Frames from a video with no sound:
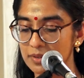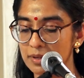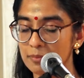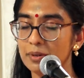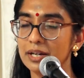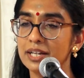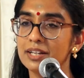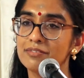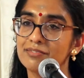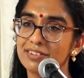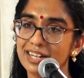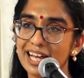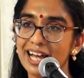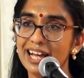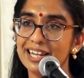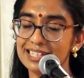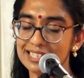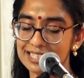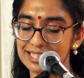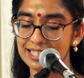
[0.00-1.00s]
But in
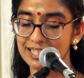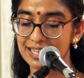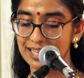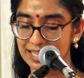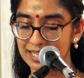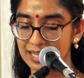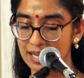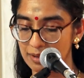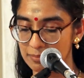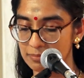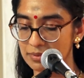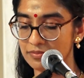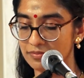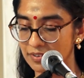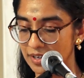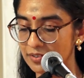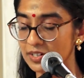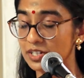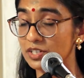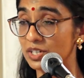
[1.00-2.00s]
reality, it can be
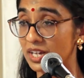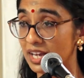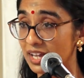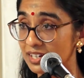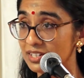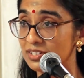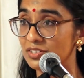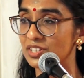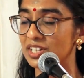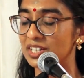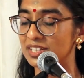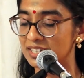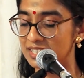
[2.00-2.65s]
very challenging